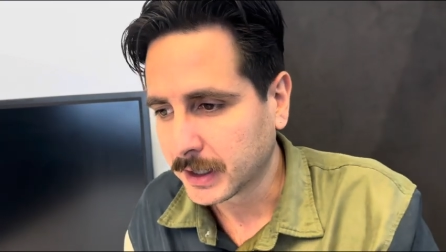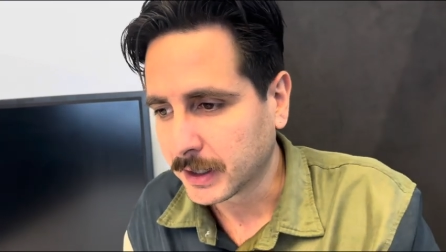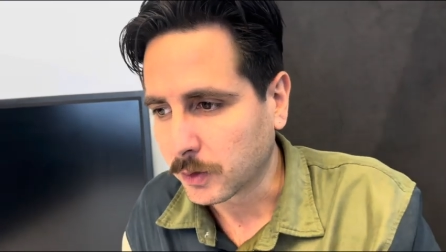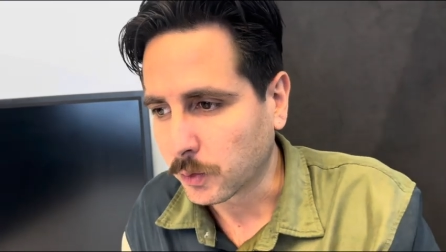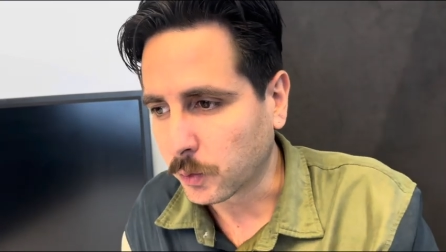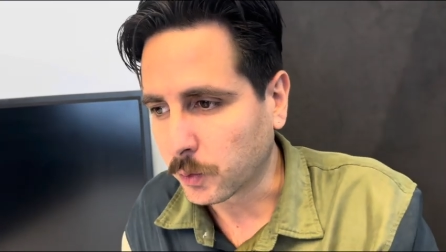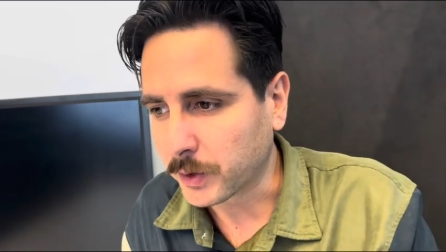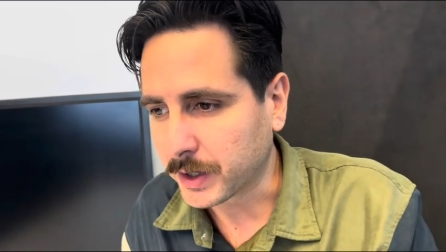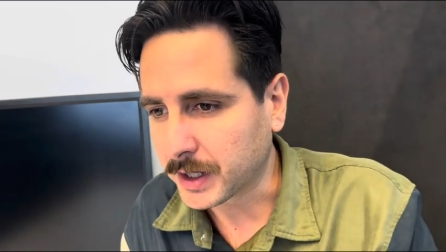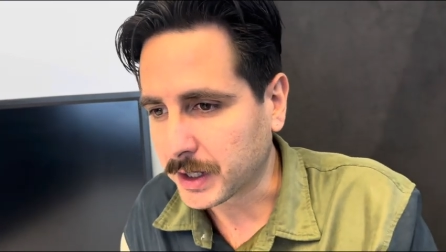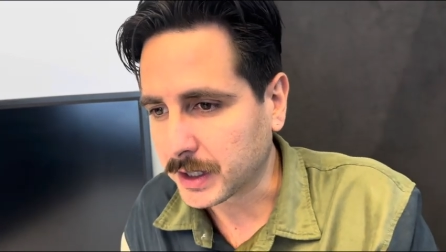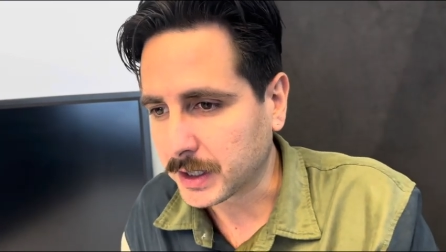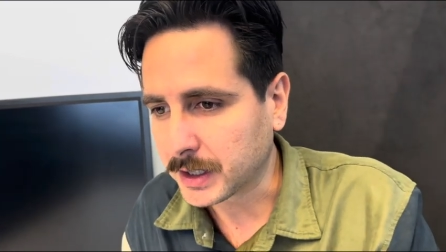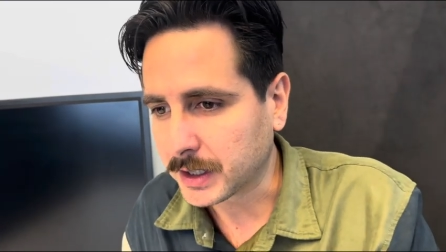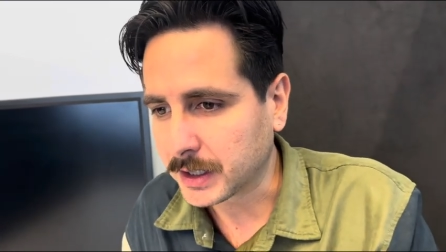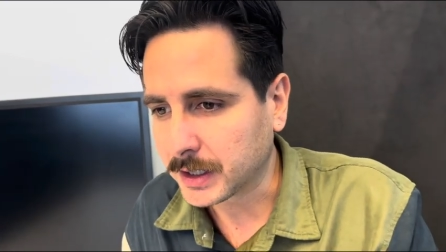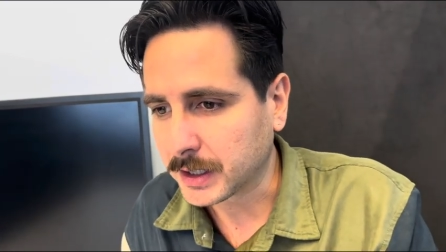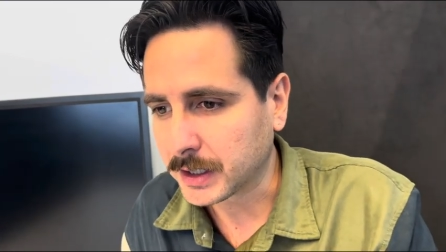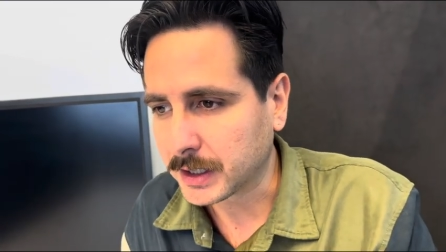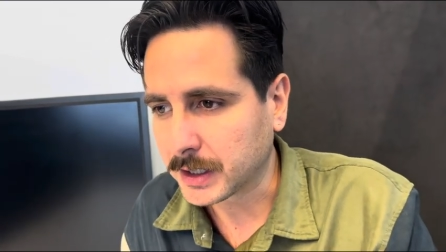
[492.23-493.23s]

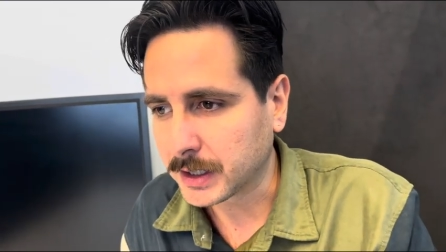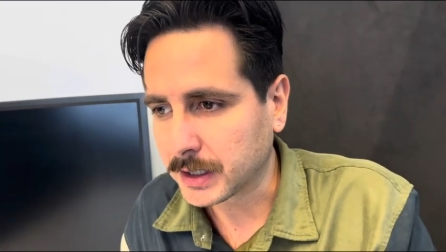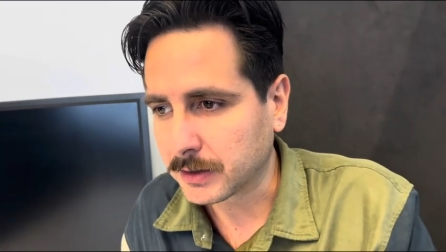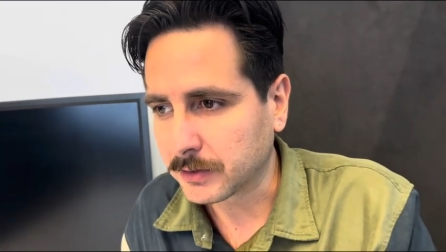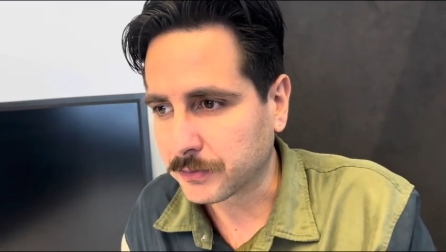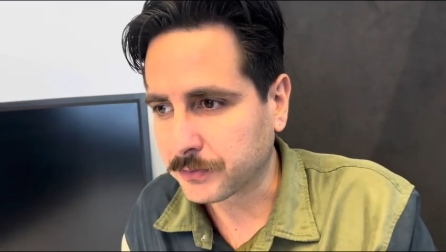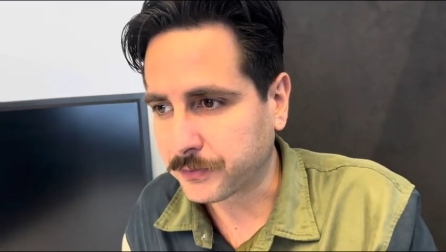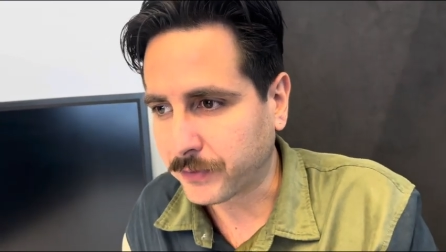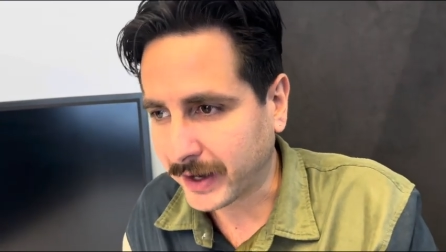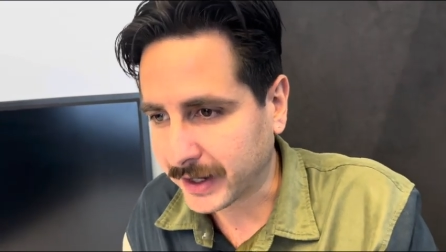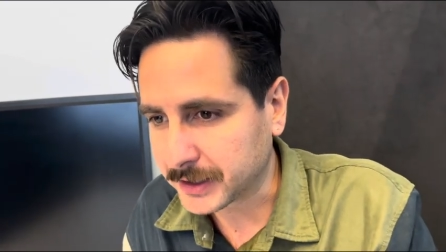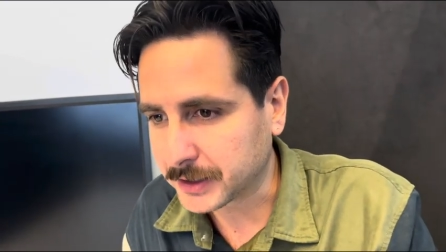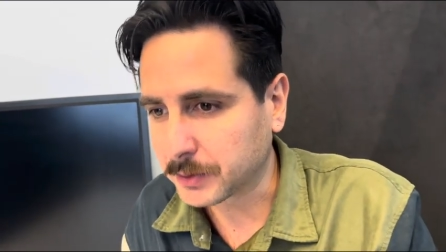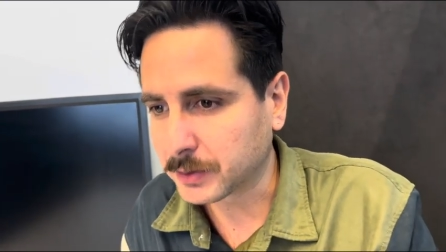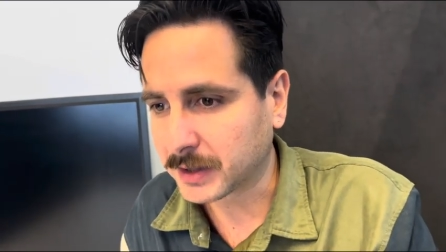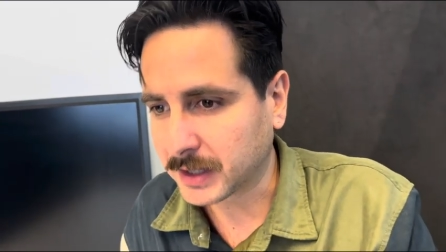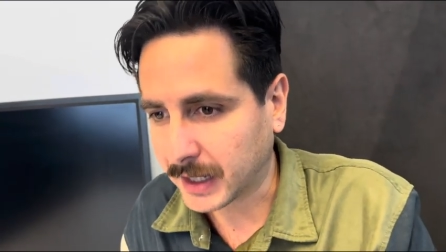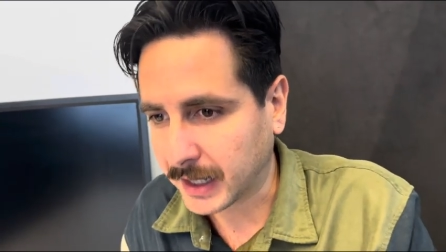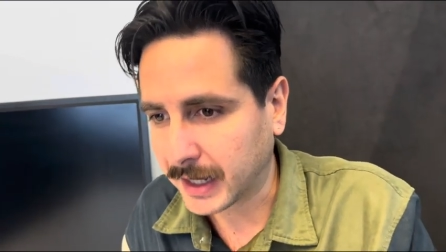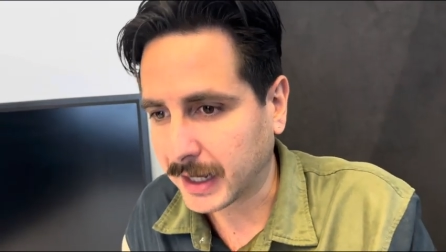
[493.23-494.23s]
we value
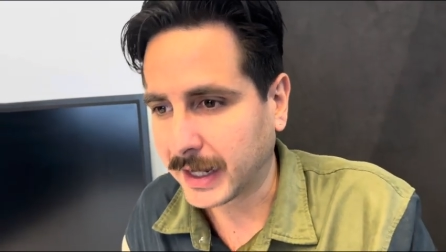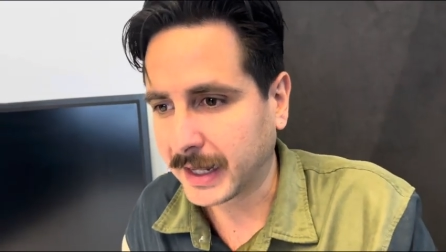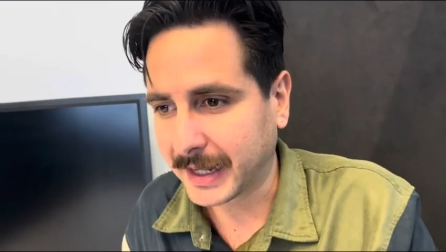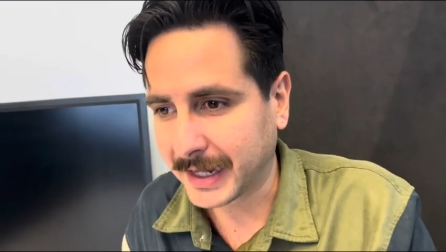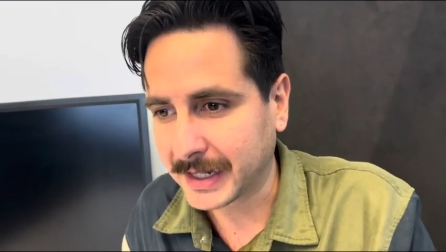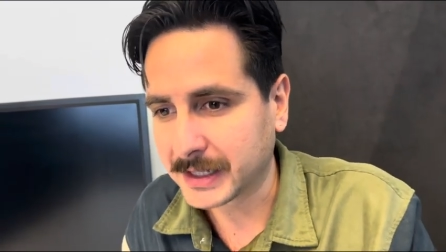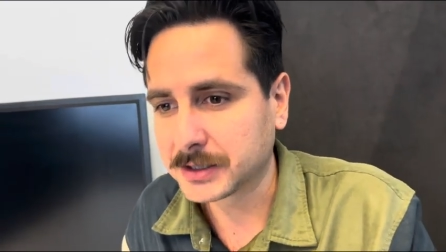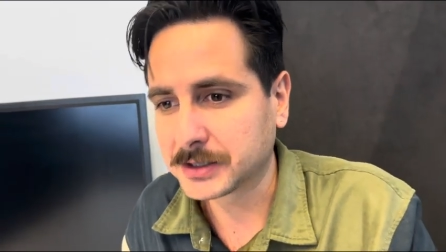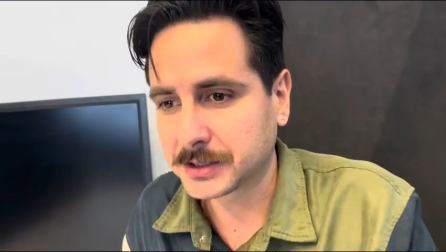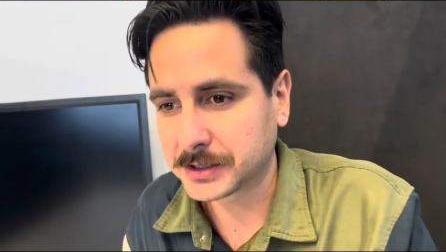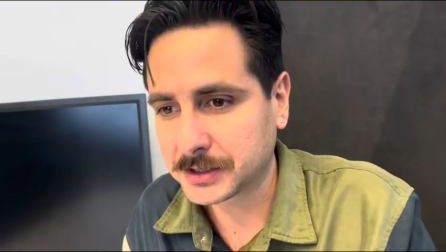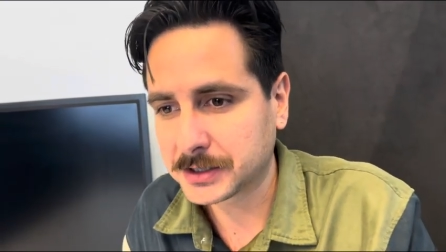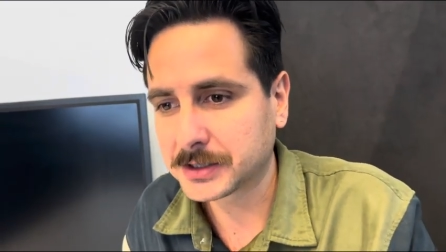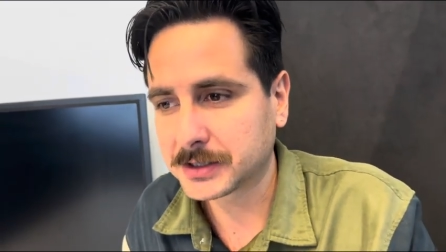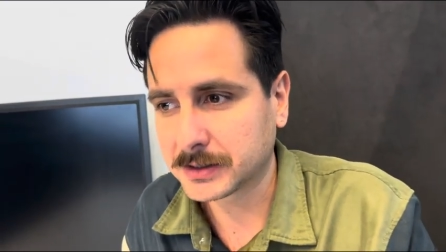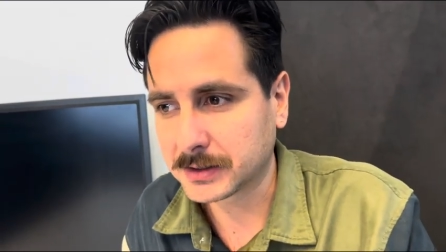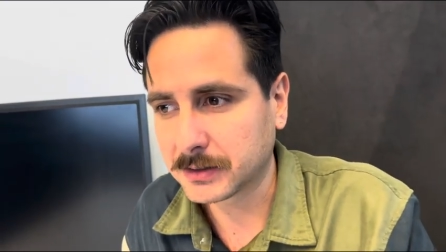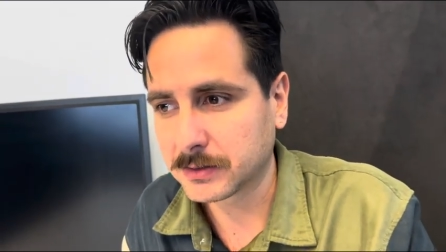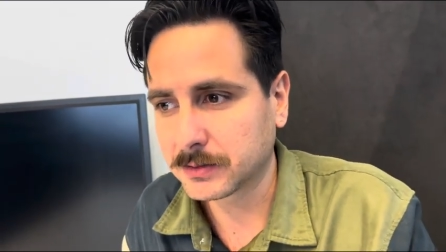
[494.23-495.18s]
that as